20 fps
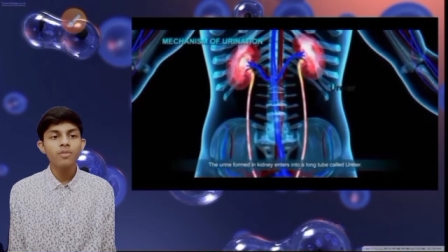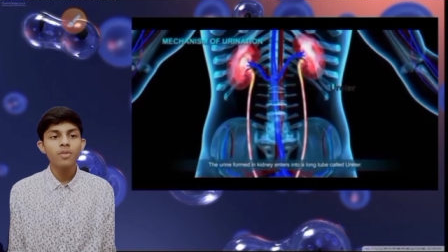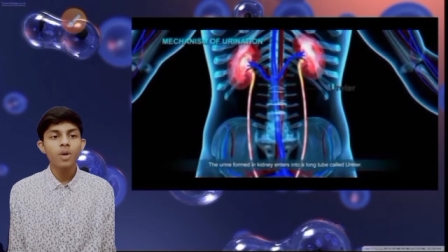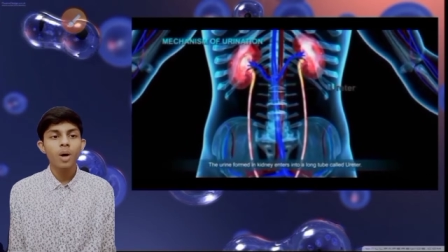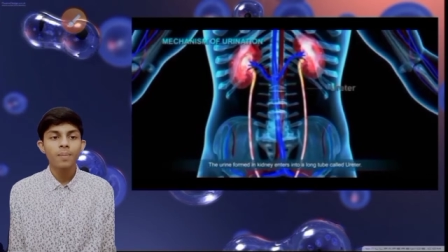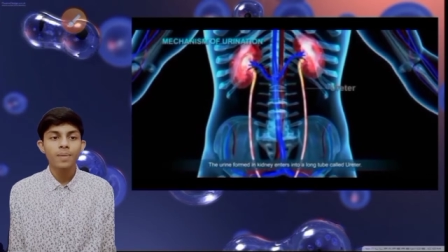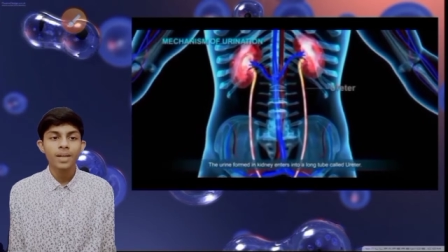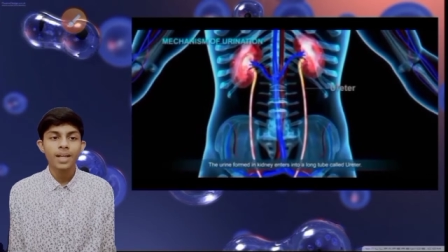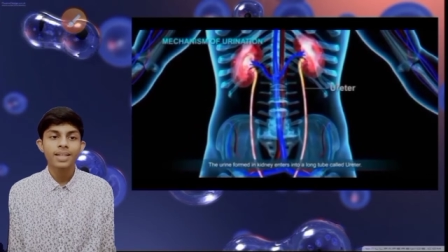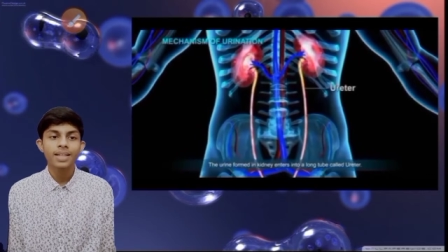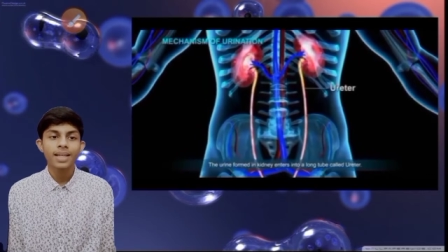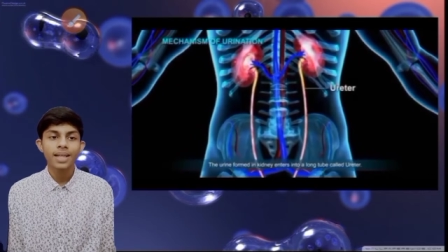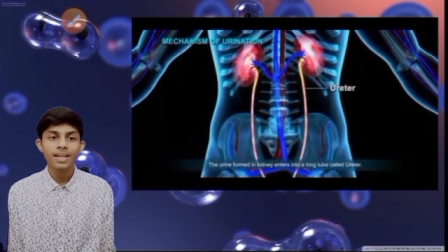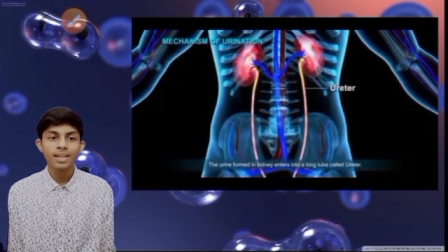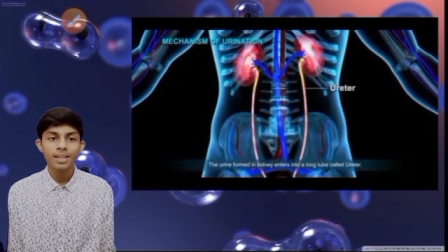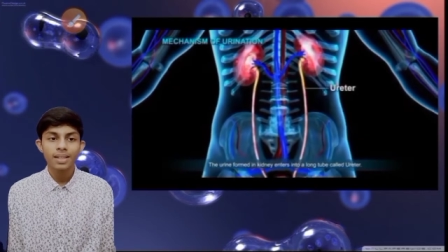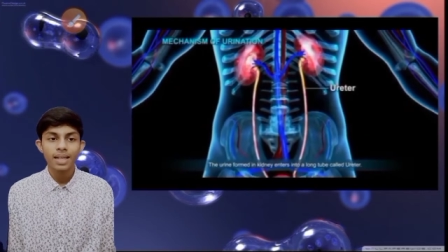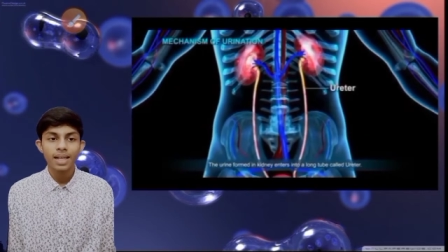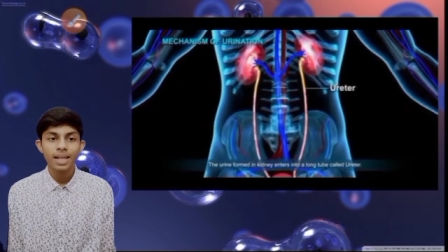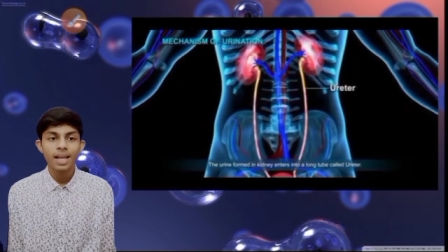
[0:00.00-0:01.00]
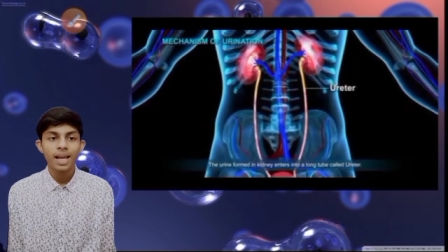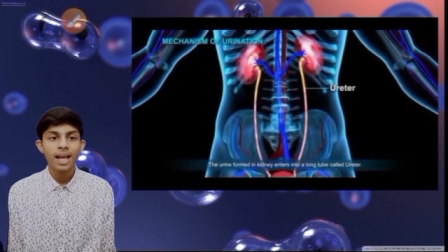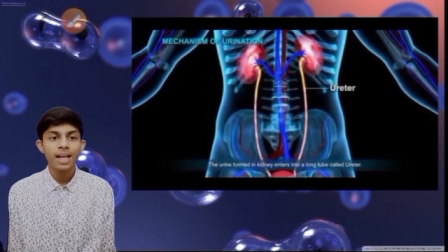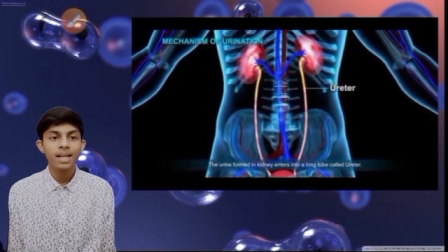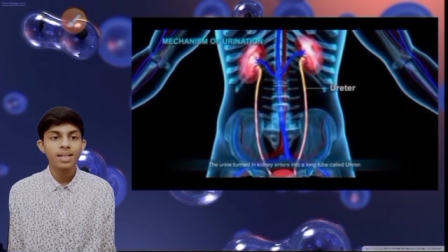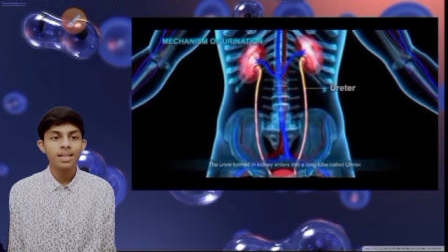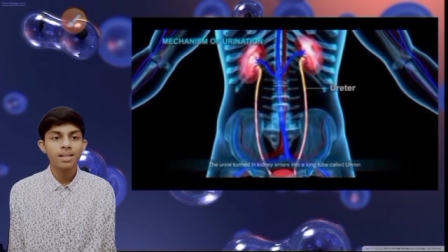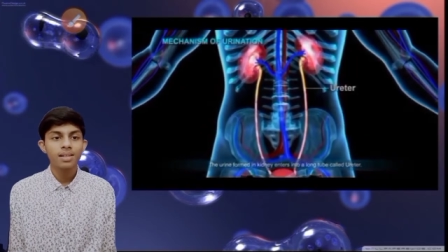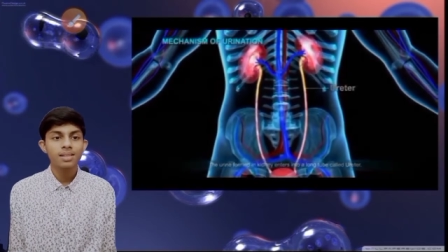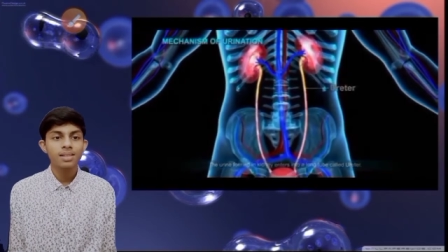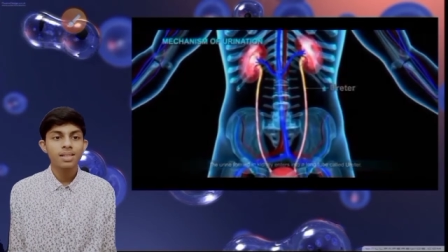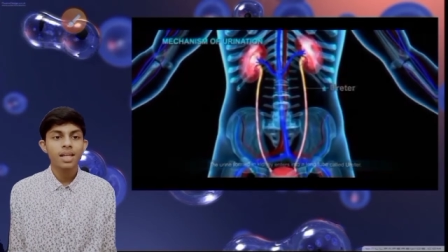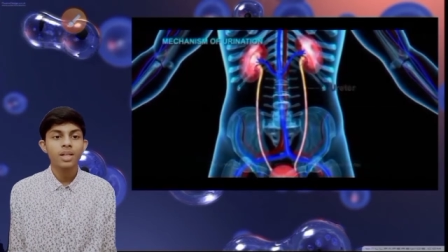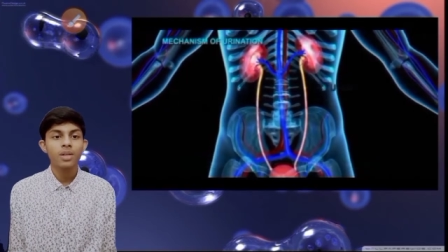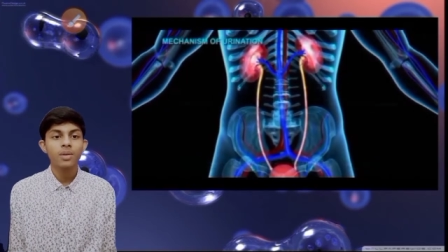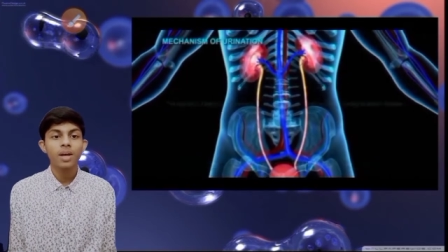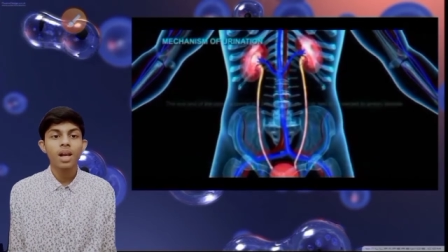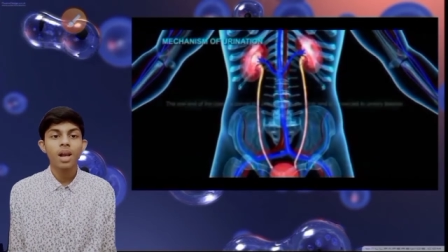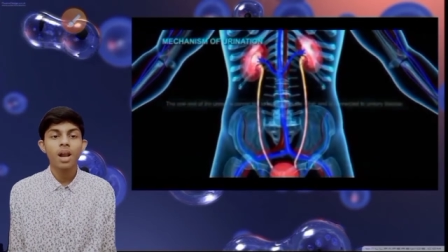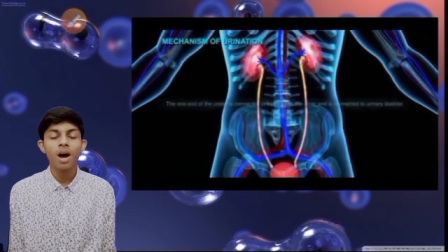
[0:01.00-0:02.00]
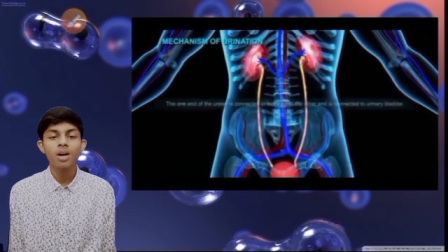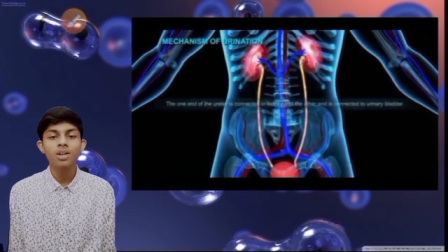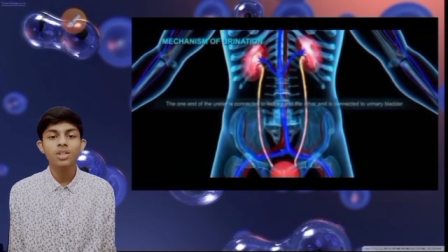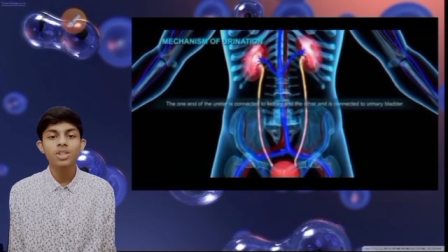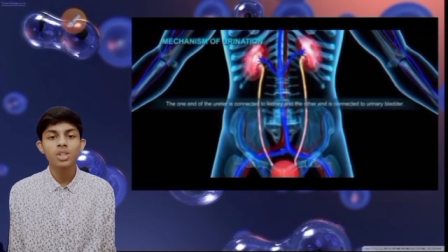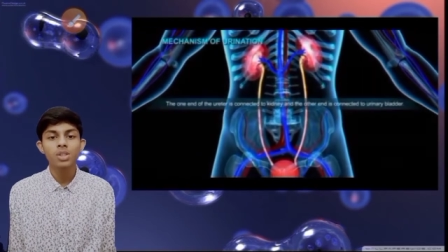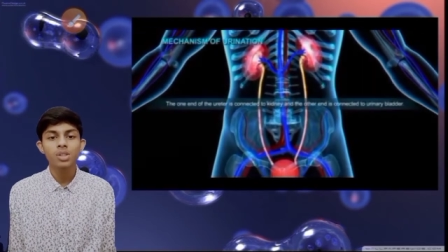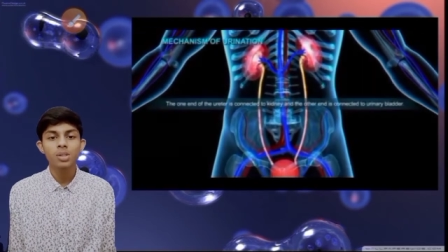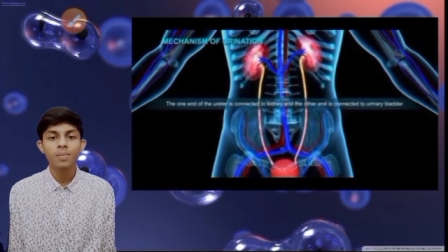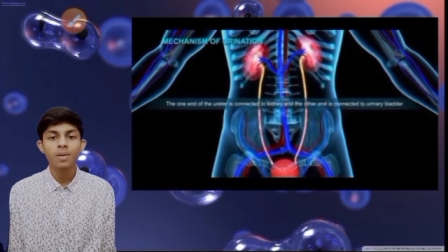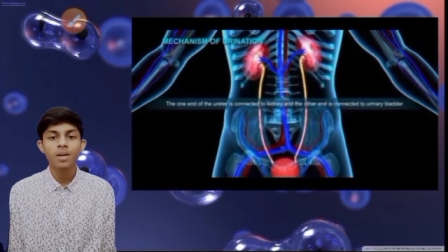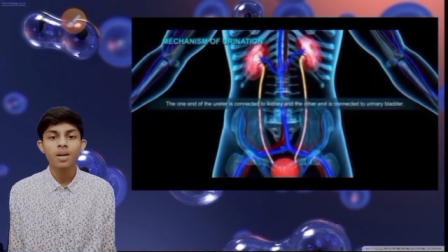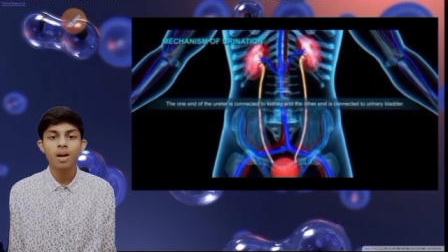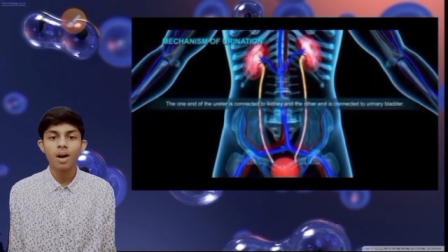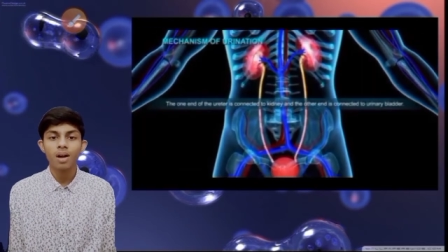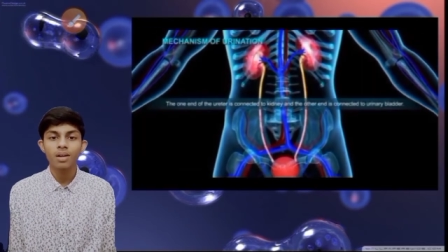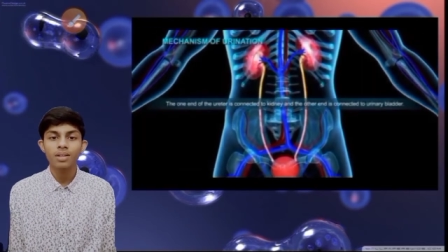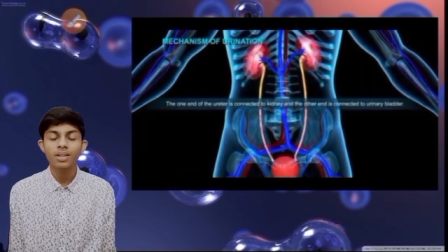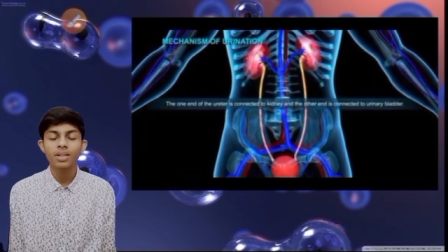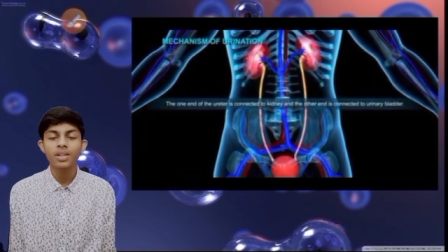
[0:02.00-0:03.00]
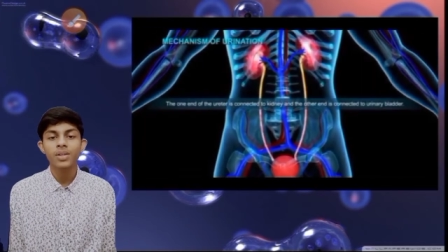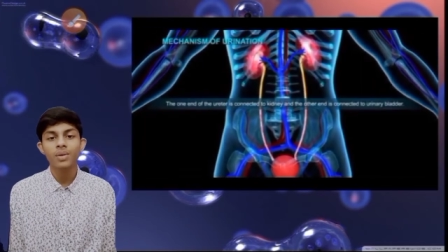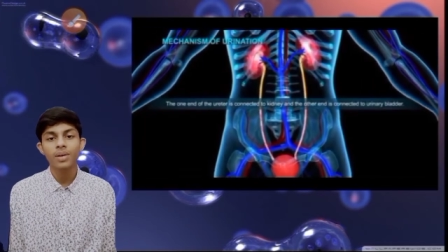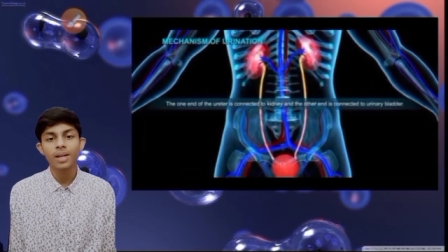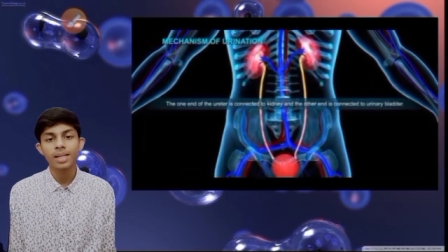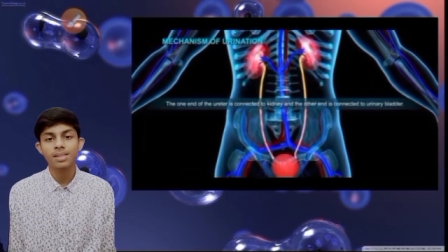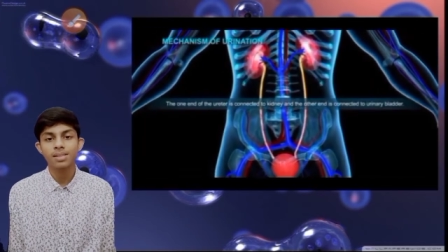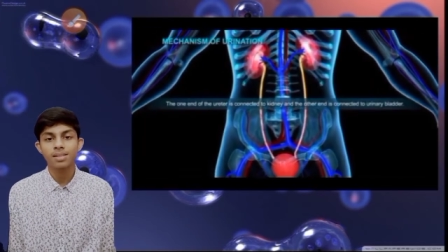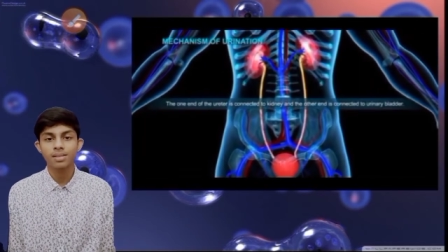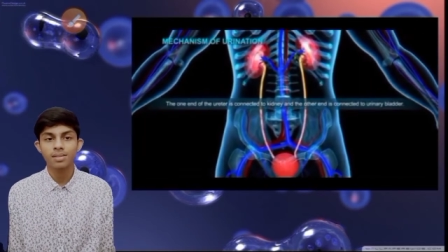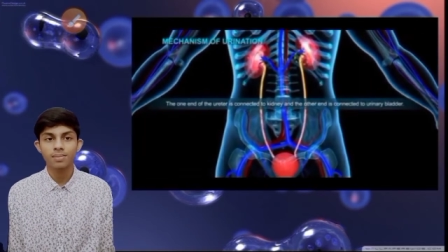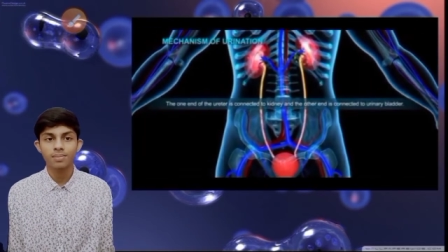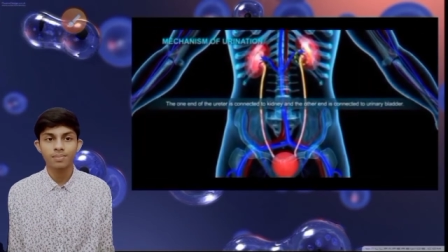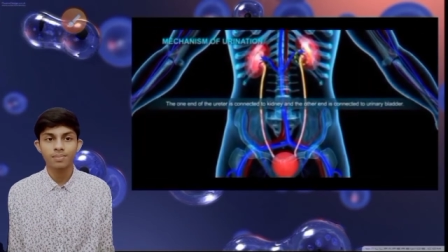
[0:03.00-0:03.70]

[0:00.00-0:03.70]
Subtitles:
formed in kidney enters into a long tube called ureter.